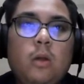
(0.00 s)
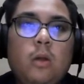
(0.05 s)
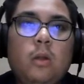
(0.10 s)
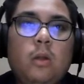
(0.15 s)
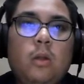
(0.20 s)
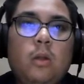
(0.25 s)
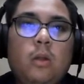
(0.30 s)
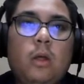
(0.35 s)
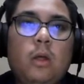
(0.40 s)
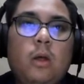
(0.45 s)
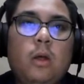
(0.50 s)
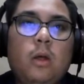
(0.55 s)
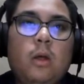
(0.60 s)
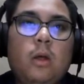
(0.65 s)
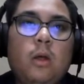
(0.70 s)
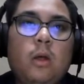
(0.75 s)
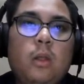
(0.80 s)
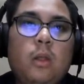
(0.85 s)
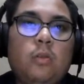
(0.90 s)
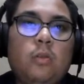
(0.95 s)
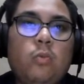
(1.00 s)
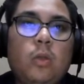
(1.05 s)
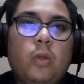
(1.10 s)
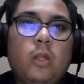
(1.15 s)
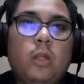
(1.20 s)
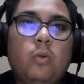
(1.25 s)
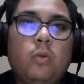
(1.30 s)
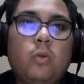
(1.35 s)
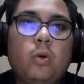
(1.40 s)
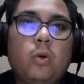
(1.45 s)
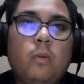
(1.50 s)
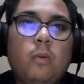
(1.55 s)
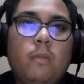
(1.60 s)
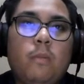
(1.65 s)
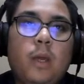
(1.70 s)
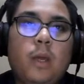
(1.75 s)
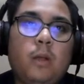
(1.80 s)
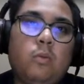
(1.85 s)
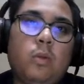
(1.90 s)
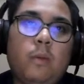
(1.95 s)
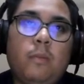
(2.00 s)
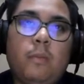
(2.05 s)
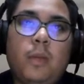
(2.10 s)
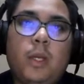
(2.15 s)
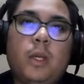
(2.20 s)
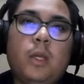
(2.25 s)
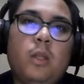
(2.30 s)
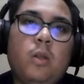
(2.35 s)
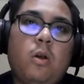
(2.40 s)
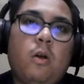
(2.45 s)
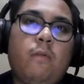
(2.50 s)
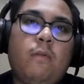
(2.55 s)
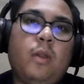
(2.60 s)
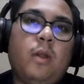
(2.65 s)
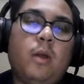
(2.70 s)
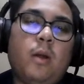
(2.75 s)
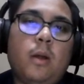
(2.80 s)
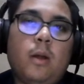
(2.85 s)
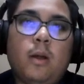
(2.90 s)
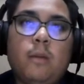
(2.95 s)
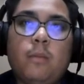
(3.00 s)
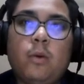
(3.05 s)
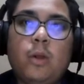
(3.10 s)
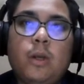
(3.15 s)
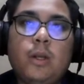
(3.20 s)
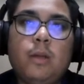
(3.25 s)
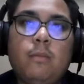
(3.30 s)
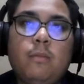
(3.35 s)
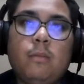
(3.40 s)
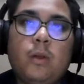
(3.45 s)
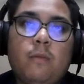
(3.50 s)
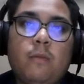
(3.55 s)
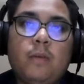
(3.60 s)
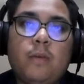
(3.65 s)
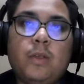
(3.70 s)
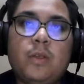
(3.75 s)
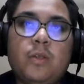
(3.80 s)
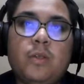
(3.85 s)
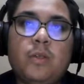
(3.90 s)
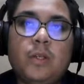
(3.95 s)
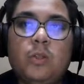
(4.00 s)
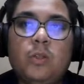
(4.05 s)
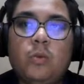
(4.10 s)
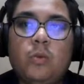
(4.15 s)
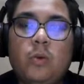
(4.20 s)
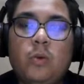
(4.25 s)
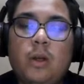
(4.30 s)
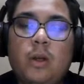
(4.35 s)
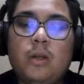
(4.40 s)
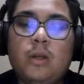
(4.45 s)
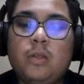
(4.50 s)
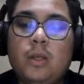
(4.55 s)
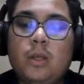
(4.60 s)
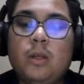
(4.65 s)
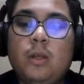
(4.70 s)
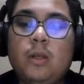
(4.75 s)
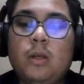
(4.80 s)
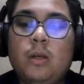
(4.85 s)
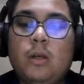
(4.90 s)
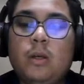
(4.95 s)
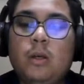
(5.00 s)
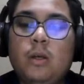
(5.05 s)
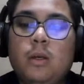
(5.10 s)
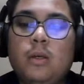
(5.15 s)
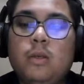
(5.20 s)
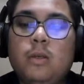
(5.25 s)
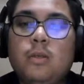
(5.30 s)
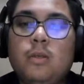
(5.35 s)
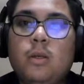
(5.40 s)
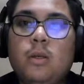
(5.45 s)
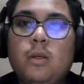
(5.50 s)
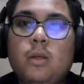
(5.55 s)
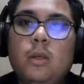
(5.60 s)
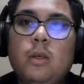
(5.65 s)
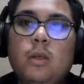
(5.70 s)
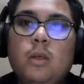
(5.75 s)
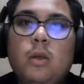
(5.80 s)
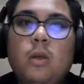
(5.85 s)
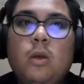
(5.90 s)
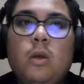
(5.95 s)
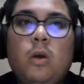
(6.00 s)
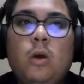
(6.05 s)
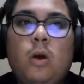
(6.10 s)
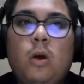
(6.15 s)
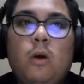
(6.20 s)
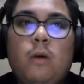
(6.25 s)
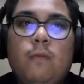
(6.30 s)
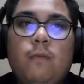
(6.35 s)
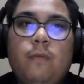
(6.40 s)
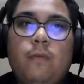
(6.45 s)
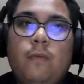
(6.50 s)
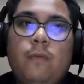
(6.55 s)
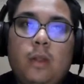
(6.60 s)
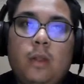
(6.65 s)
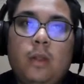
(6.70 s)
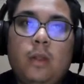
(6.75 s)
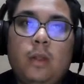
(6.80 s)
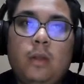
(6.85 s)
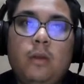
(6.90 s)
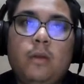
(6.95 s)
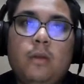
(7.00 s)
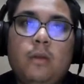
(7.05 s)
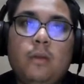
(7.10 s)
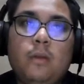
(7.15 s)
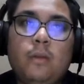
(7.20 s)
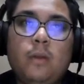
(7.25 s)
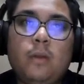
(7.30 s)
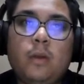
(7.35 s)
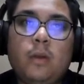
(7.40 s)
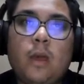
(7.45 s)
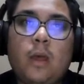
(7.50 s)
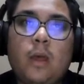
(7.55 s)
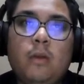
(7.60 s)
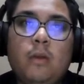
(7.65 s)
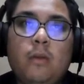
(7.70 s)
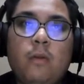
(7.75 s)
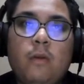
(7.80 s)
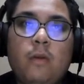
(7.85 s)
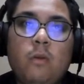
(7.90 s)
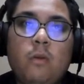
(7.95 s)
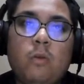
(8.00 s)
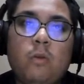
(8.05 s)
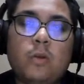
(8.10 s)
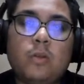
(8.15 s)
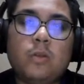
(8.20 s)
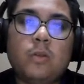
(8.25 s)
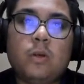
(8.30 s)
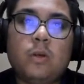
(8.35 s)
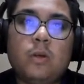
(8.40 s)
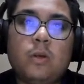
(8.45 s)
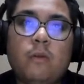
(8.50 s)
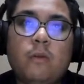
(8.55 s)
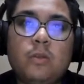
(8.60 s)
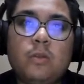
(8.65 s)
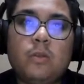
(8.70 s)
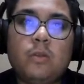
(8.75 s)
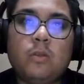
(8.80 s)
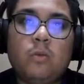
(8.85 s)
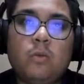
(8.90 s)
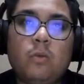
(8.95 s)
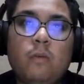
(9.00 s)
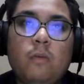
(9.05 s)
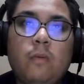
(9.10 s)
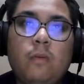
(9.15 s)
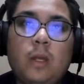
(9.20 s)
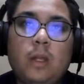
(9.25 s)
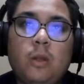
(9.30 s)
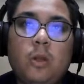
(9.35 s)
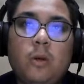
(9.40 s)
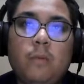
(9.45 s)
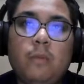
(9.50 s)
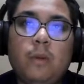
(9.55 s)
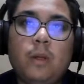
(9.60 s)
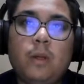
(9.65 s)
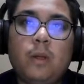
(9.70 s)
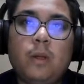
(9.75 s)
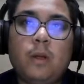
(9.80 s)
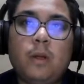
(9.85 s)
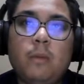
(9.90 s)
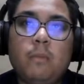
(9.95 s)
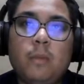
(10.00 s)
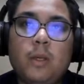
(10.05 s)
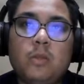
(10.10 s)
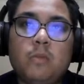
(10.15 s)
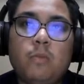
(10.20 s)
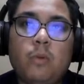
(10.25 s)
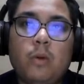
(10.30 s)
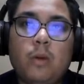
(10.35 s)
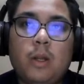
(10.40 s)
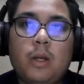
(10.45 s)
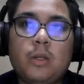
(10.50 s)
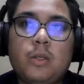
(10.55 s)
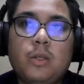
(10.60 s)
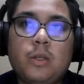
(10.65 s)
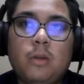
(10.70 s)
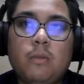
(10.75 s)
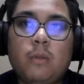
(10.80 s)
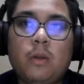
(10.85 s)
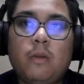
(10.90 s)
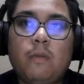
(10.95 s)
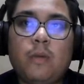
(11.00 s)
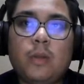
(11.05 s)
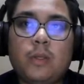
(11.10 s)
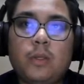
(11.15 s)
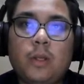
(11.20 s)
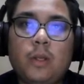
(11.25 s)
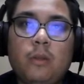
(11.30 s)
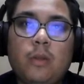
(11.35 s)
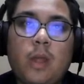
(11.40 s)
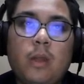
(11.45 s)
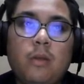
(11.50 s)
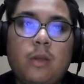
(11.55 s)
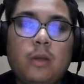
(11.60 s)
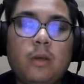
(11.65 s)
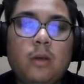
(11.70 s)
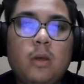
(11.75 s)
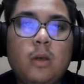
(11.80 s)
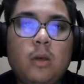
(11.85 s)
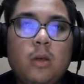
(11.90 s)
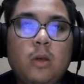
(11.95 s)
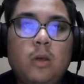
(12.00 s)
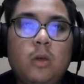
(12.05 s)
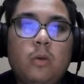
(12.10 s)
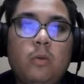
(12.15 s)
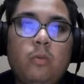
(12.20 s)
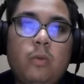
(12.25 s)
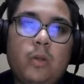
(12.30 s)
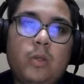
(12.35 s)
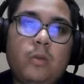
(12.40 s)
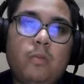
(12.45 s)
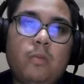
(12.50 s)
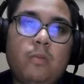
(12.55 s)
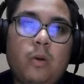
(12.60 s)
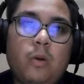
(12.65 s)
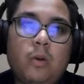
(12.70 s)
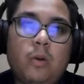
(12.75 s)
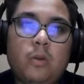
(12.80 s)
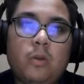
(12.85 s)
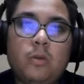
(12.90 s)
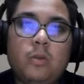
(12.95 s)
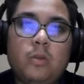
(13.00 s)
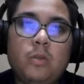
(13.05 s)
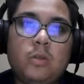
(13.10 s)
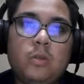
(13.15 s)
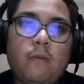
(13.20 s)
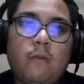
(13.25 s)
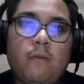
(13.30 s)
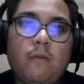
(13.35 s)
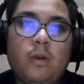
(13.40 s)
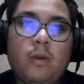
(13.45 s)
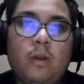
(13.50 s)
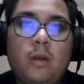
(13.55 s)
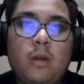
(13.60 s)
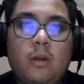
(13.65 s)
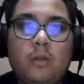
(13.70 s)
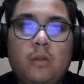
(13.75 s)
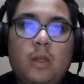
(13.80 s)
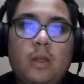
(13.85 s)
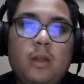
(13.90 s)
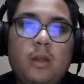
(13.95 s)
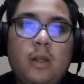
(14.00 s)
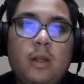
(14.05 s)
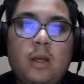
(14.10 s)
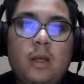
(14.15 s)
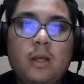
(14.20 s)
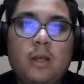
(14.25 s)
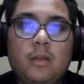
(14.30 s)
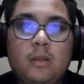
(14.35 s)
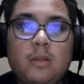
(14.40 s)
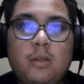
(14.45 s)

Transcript: Next, we need to go back to the beginning of the modern manufacturing to understand the history of lean. Henry Ford was the first to fully adopt the mass production manufacturing technique, which produced several standardized